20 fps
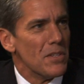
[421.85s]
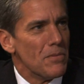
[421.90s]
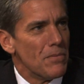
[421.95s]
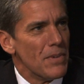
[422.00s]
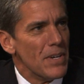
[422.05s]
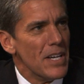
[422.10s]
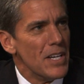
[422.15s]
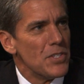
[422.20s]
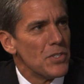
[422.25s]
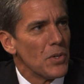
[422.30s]
of the
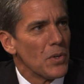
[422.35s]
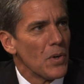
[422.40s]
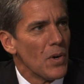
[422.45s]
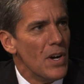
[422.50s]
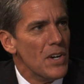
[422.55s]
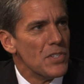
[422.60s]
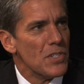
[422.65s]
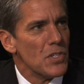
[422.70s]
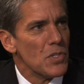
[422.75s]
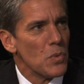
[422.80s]
financial
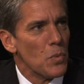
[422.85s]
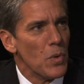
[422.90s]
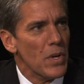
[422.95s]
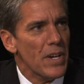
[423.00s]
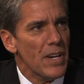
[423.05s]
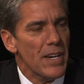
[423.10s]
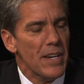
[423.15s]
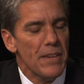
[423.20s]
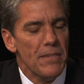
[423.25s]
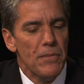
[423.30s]
crisis
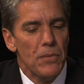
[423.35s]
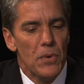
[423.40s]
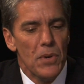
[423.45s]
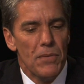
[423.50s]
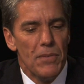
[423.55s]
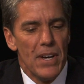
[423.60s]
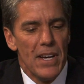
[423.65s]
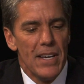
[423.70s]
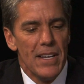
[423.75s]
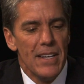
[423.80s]

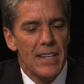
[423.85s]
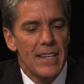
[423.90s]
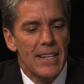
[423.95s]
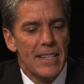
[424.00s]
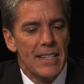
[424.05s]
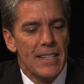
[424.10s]
we've had.